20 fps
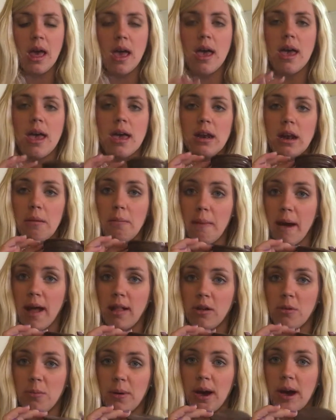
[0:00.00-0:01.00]
And a
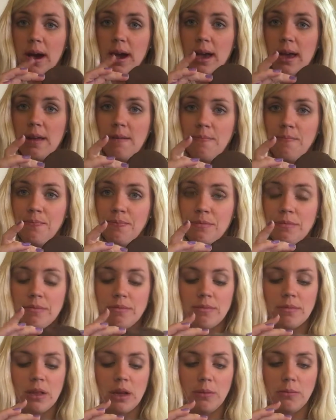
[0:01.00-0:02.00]
mallow pie,
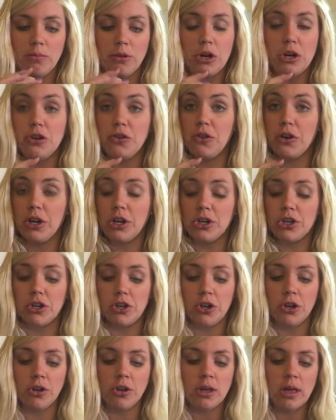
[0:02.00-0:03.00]
pretty
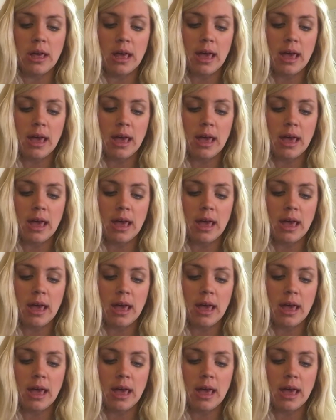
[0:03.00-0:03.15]
traditional.